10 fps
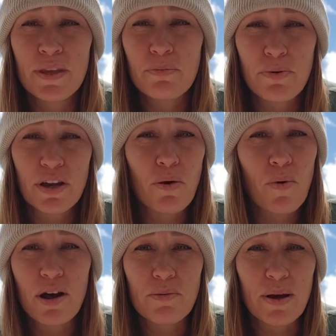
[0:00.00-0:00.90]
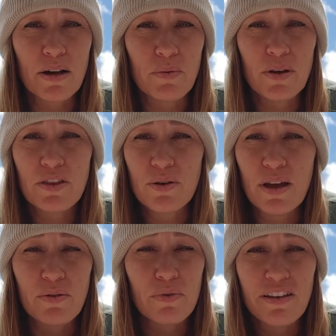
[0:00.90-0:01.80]
Bring a water bottle with you
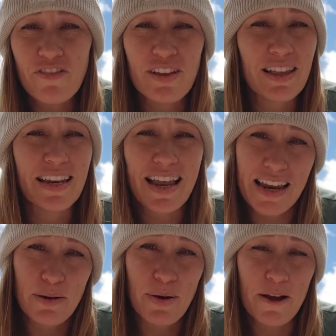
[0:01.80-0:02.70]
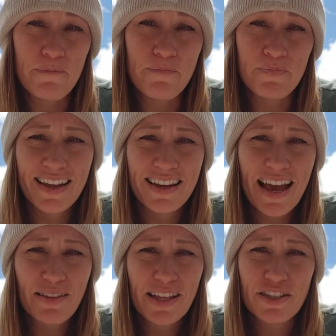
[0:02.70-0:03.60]
and refill it anywhere.
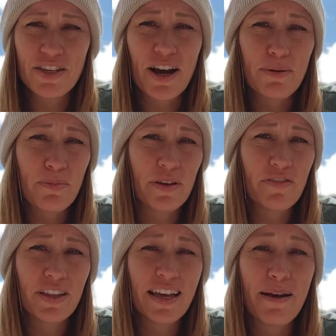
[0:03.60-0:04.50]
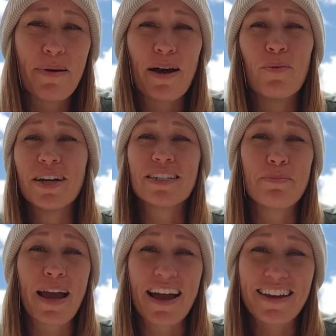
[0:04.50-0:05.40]
Now let's talk briefly about what to
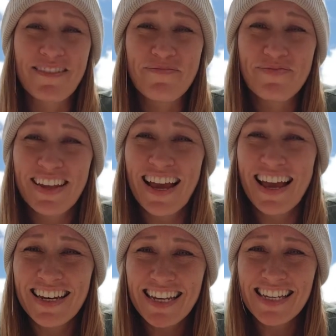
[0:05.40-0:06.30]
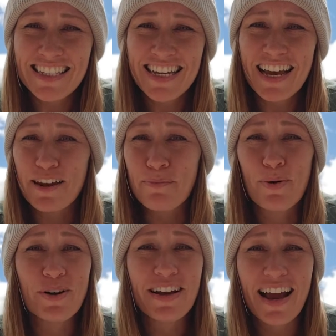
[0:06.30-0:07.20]
pack. An easy and
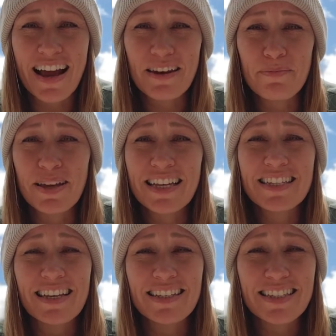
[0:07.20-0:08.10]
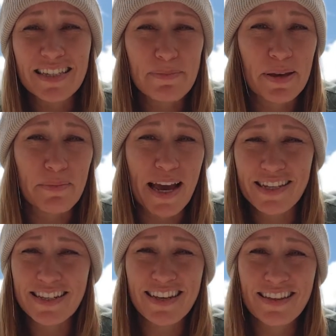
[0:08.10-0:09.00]
important item is a sleeping
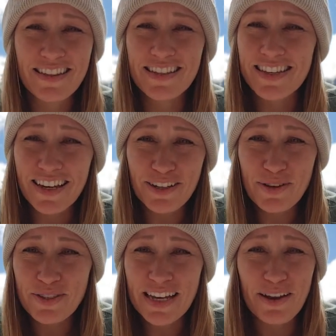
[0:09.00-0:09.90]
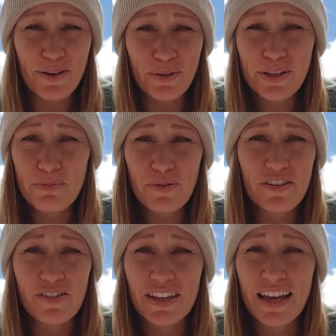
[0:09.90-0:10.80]
mask. The sun goes down only
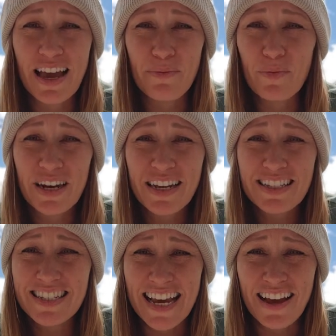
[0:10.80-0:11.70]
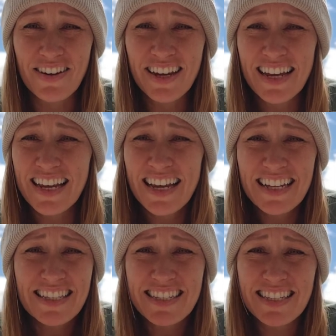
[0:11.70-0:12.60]
briefly, and when it's down,
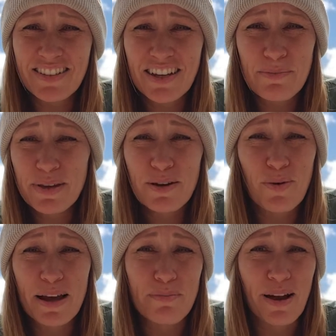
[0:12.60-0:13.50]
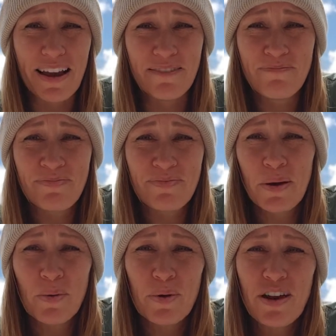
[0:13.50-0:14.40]
it still can be quite bright.
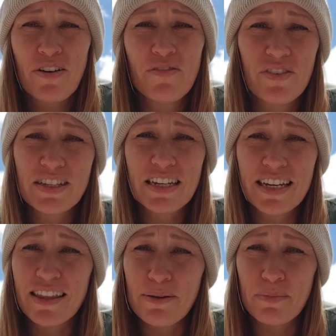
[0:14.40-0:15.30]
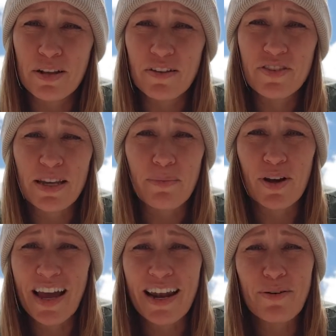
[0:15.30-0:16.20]
We are visiting in the middle of summer,
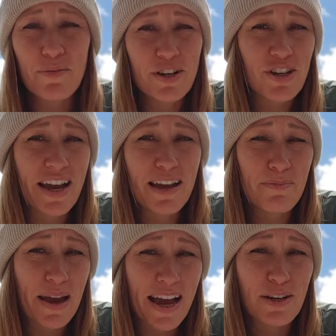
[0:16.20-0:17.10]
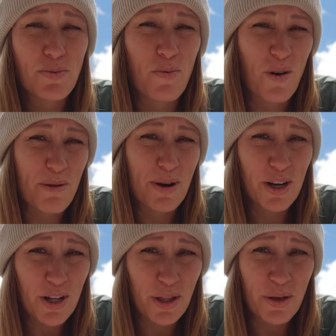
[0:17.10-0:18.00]
and I wish I had packed warmer
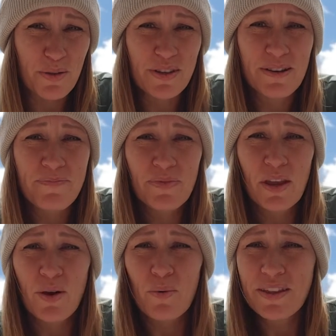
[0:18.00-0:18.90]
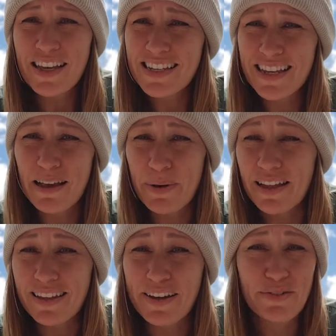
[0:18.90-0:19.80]
clothes. What they say
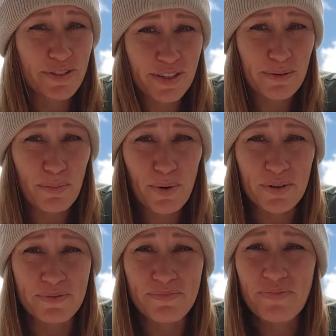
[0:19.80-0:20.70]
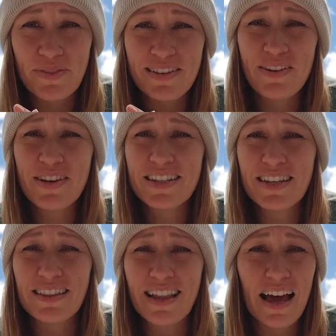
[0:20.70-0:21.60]
about layers is important. There is a
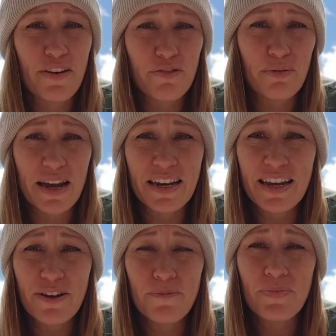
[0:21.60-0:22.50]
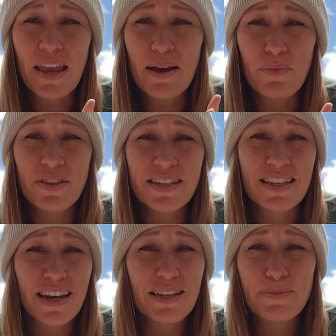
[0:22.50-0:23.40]
lot of rain here, and when the
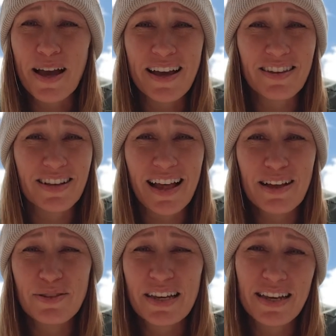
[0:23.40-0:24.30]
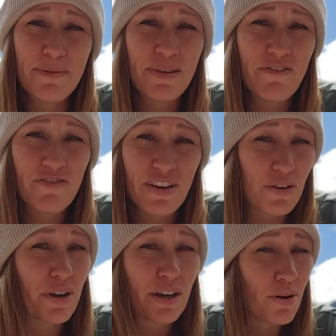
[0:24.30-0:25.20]
sun is behind the clouds, it can be
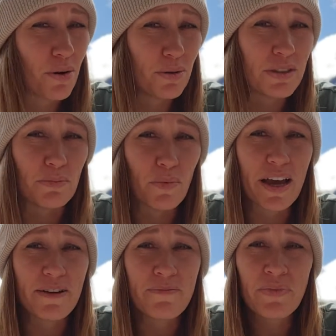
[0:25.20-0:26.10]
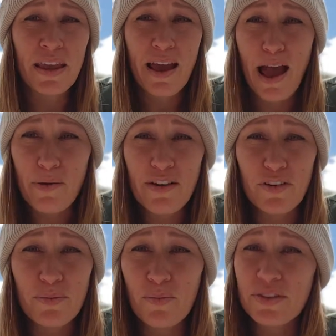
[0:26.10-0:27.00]
very cold and wet.
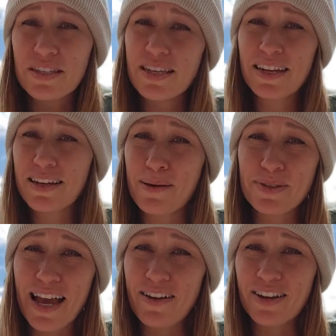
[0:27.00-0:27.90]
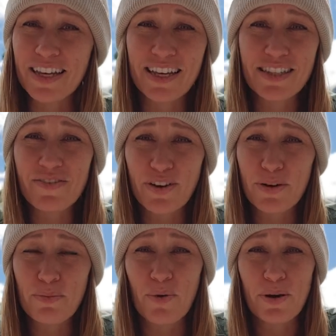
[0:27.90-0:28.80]
However, when the sun comes out, it gets
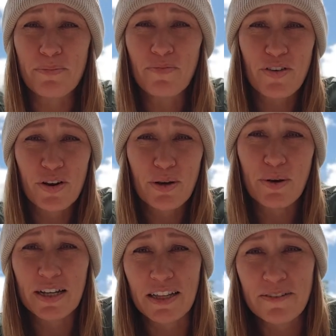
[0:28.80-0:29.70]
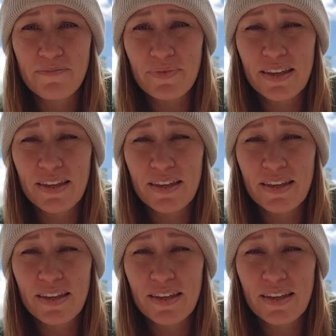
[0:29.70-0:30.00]
very warm very quickly.